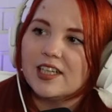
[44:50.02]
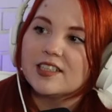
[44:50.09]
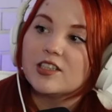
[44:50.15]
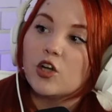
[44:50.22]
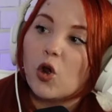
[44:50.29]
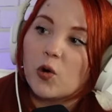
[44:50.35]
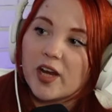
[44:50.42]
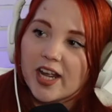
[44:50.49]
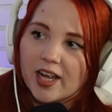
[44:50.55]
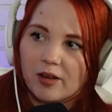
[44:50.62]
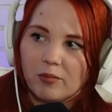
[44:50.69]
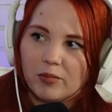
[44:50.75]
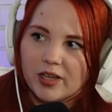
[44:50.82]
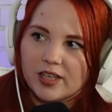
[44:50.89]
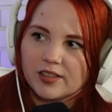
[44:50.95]
has no
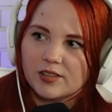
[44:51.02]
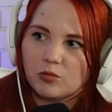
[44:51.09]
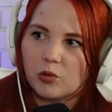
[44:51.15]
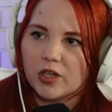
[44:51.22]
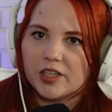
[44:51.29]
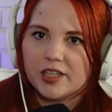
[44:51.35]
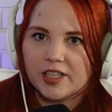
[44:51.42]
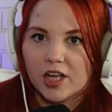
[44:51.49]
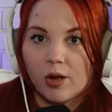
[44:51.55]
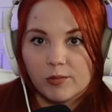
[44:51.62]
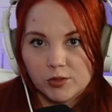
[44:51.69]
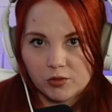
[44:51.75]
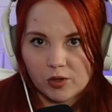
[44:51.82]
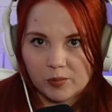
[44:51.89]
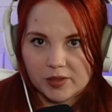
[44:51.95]
name because where he
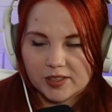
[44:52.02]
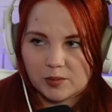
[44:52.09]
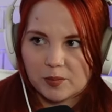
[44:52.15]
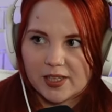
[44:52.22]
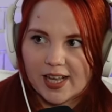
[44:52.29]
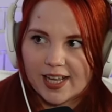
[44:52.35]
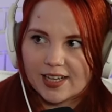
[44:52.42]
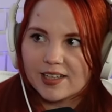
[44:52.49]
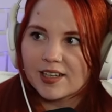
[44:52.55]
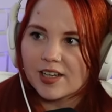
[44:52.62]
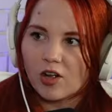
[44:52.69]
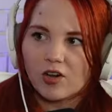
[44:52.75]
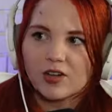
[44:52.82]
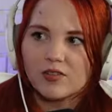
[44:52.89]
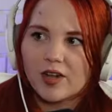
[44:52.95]
comes from, his planet, and
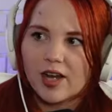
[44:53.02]
all of